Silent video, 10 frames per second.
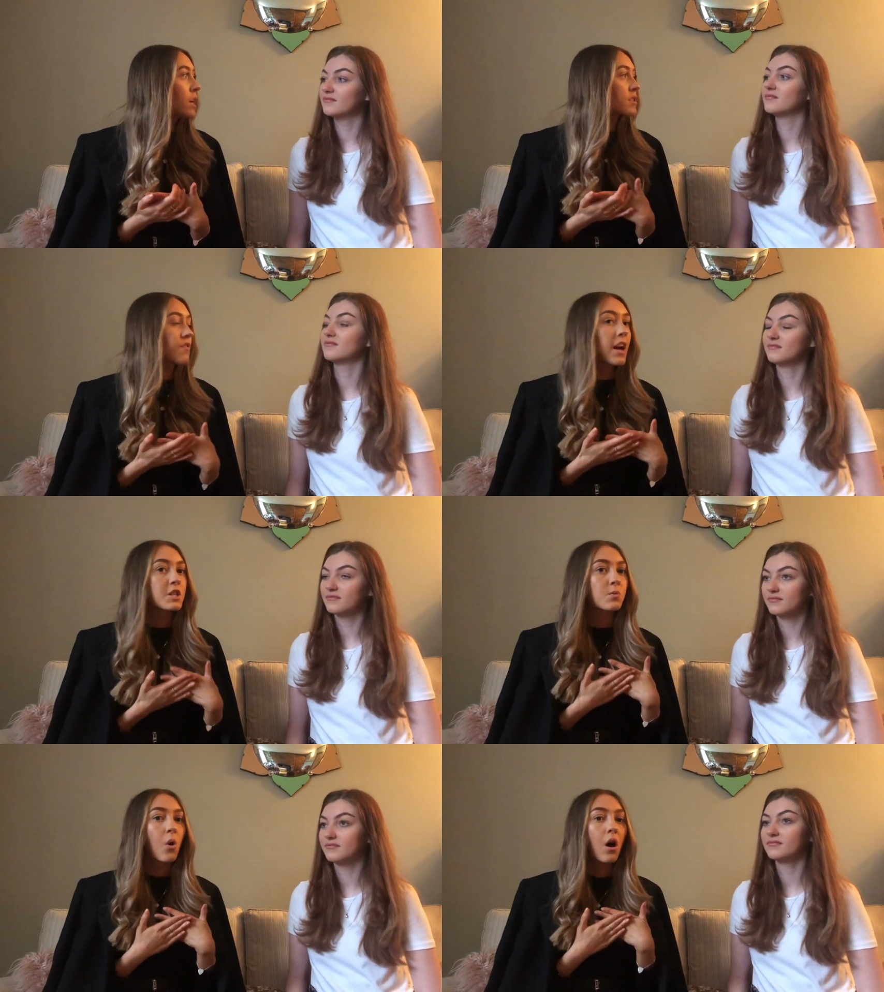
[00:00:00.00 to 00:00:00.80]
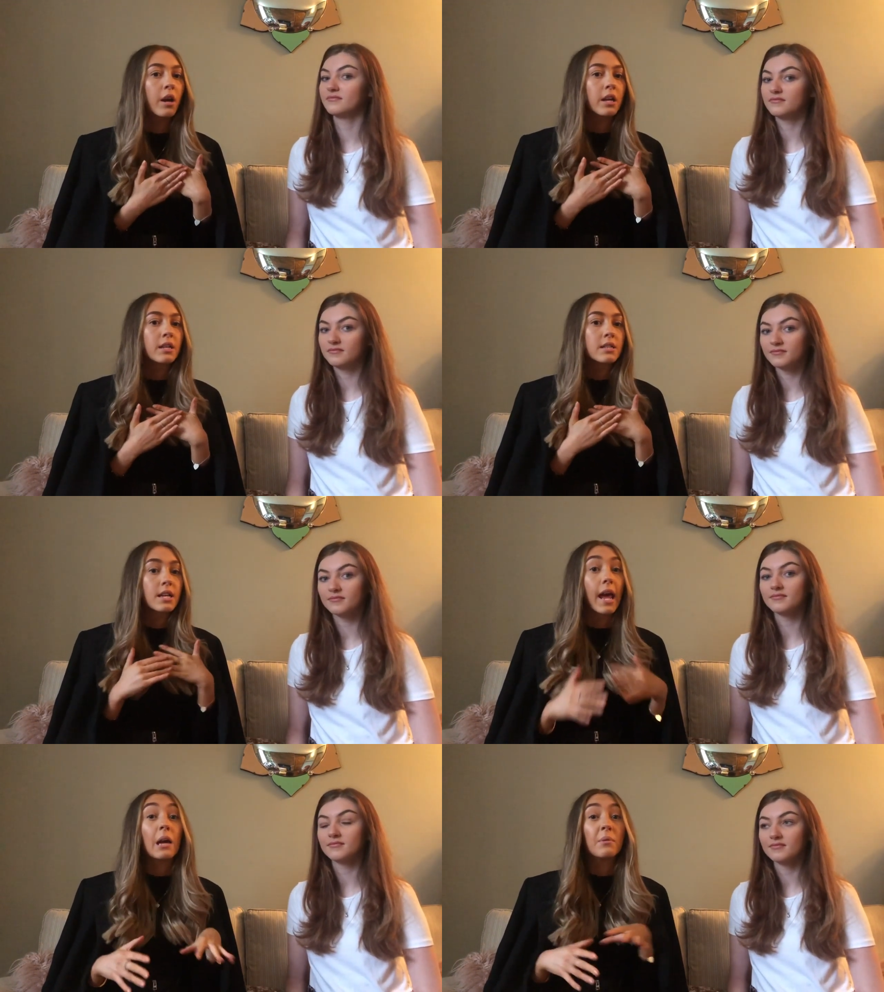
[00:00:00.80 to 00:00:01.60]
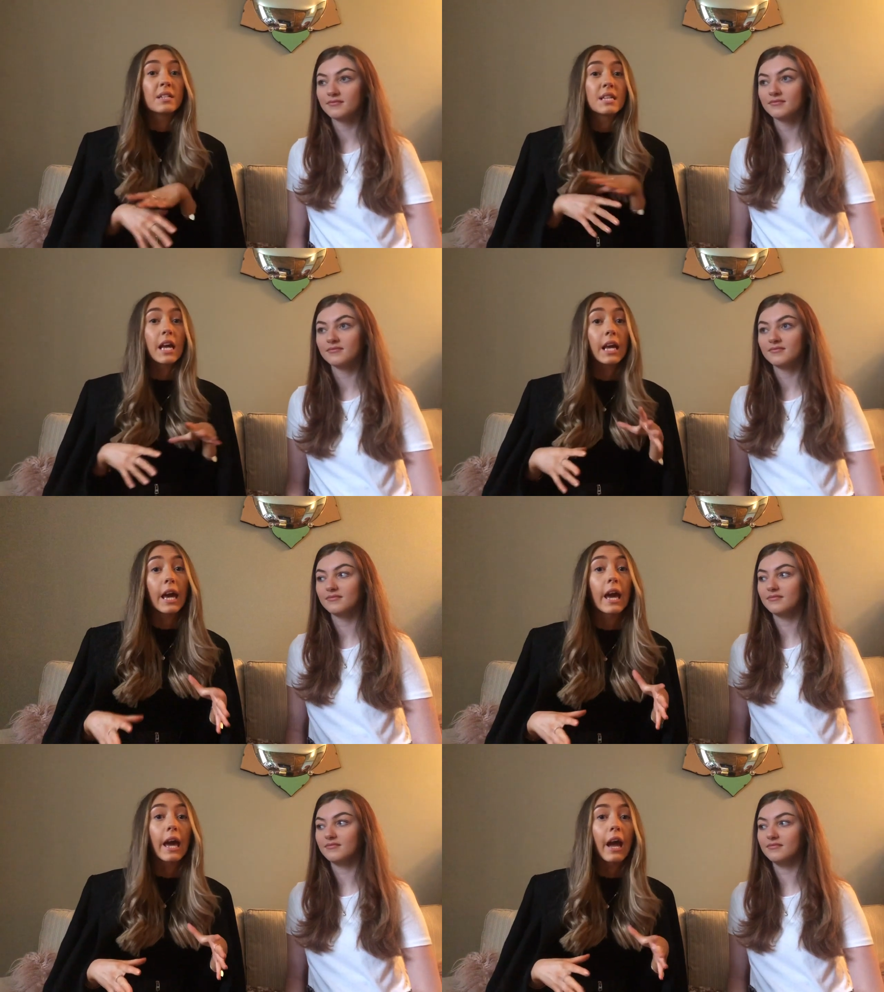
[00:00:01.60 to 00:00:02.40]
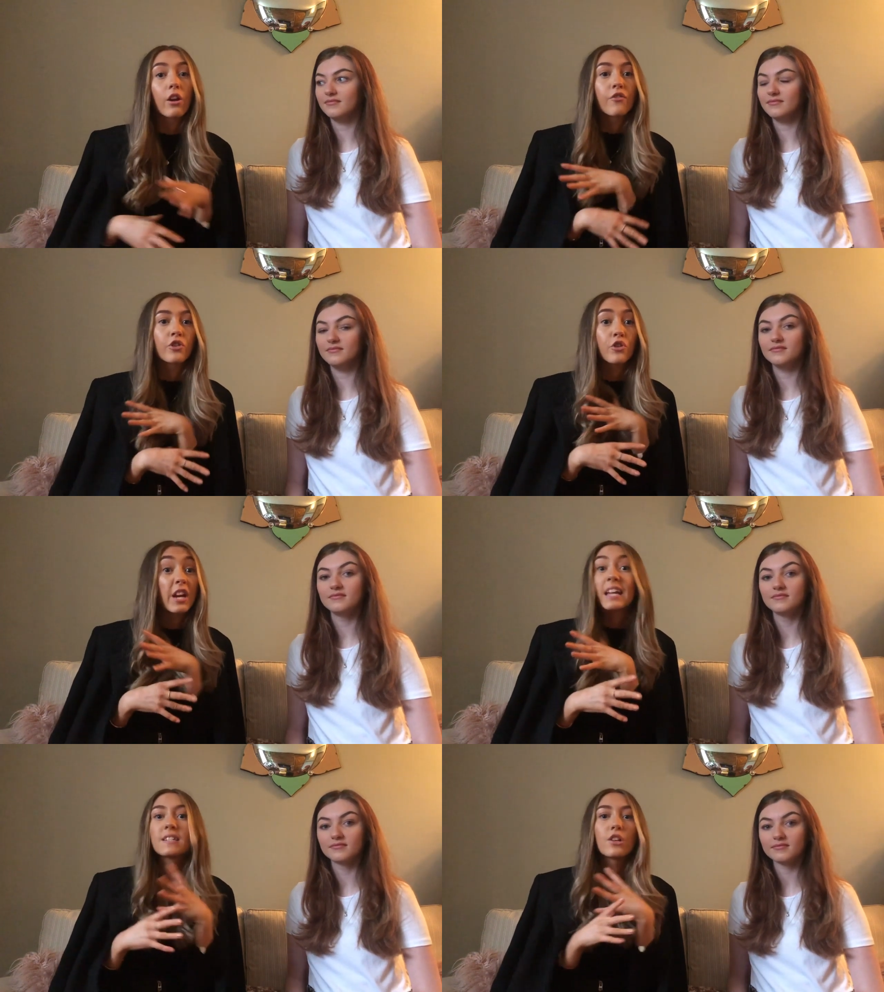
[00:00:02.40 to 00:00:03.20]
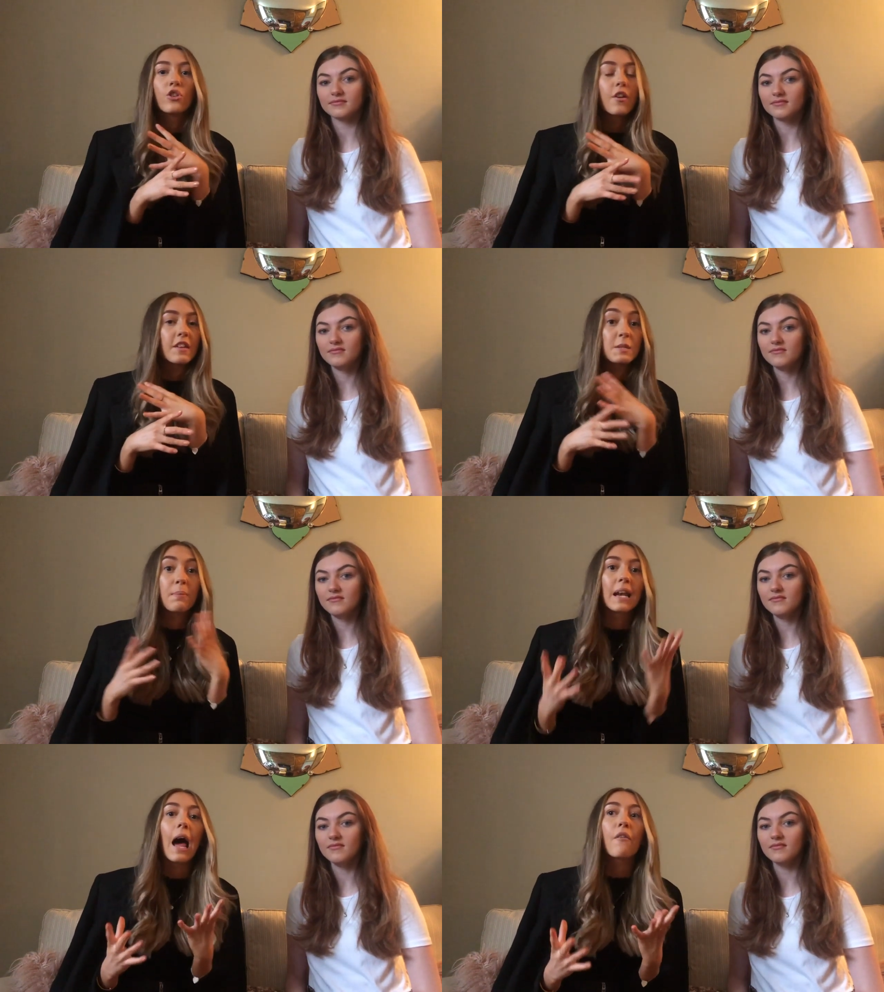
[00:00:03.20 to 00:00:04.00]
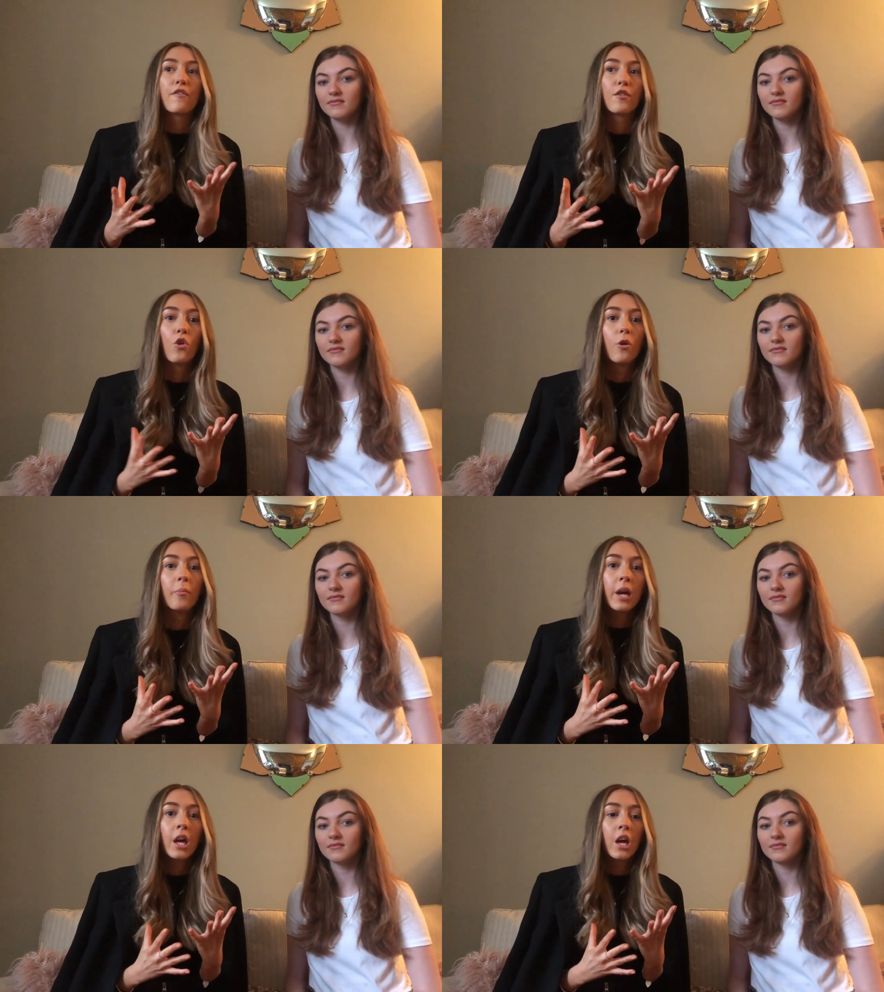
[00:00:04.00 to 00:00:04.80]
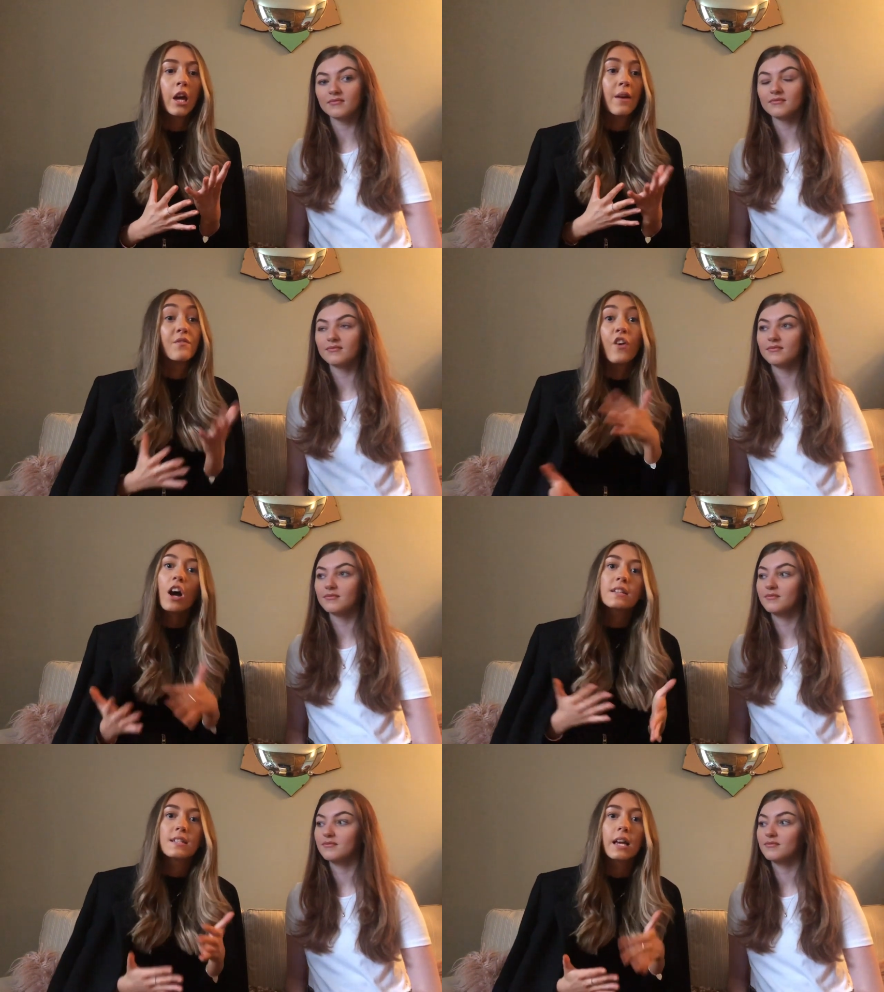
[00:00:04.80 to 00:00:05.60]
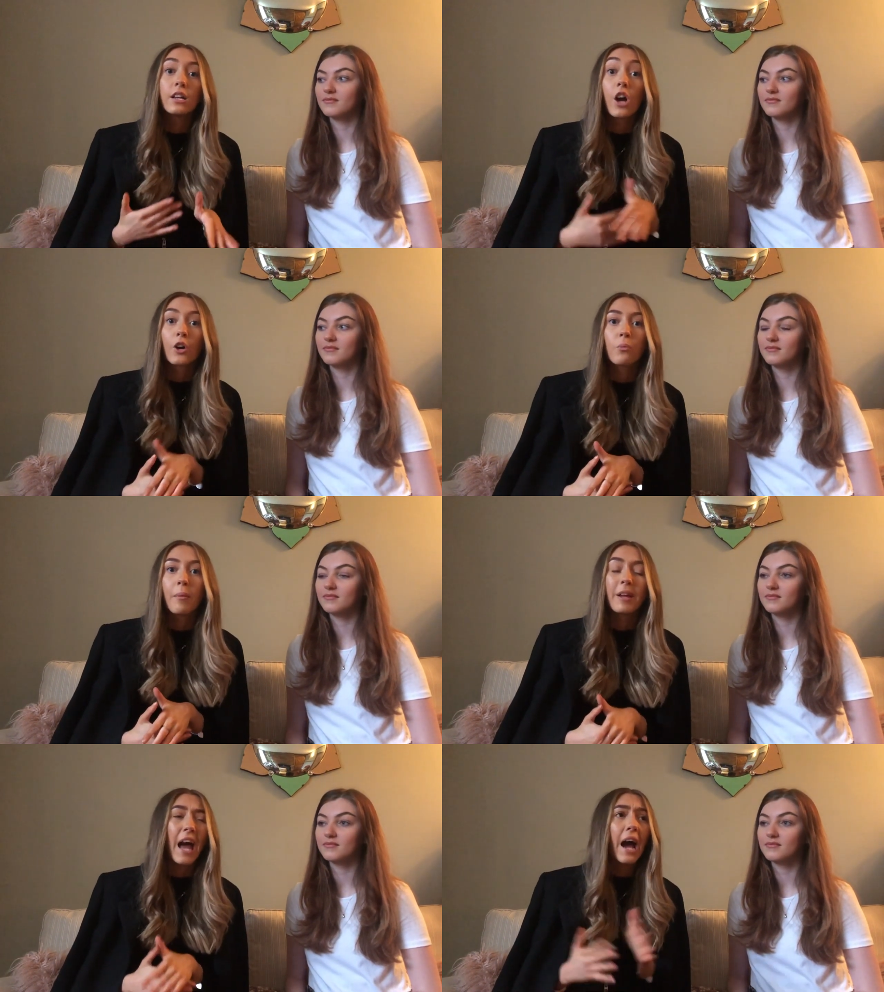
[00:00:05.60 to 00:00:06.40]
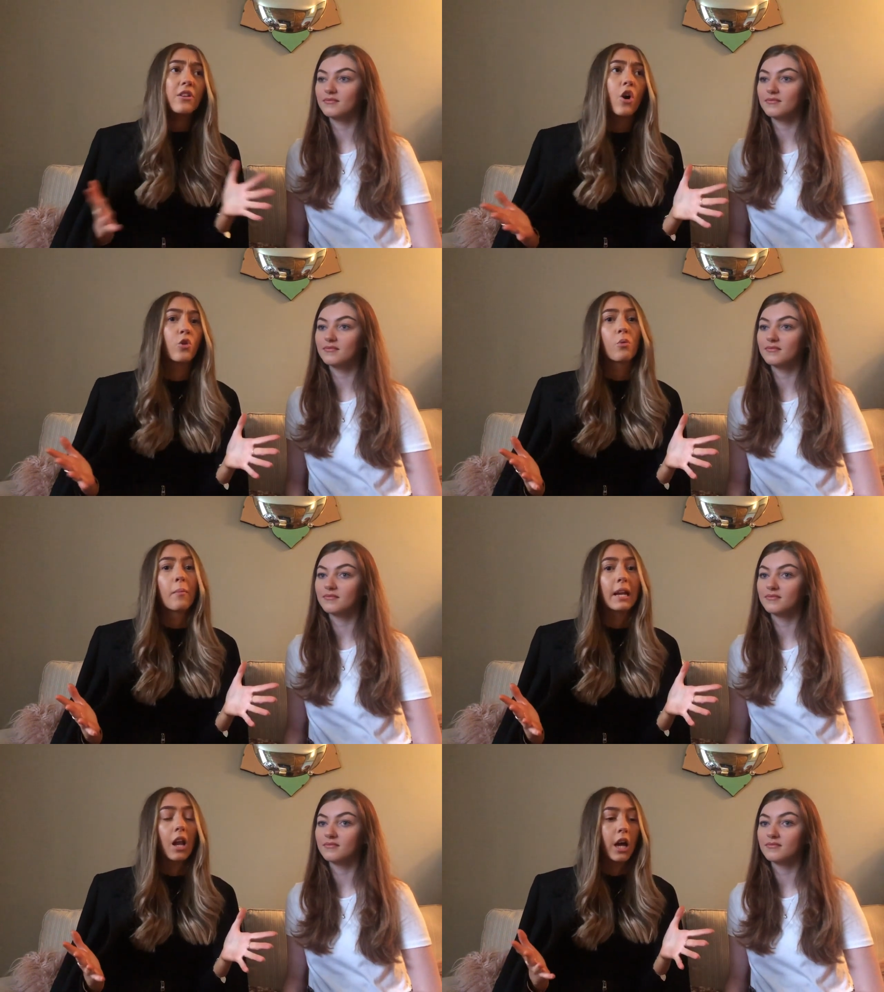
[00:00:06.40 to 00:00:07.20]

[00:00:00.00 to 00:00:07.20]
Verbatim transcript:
Speaker 1: So that's why today we're sitting here and I've created, you know, this platform inviting young women and old women.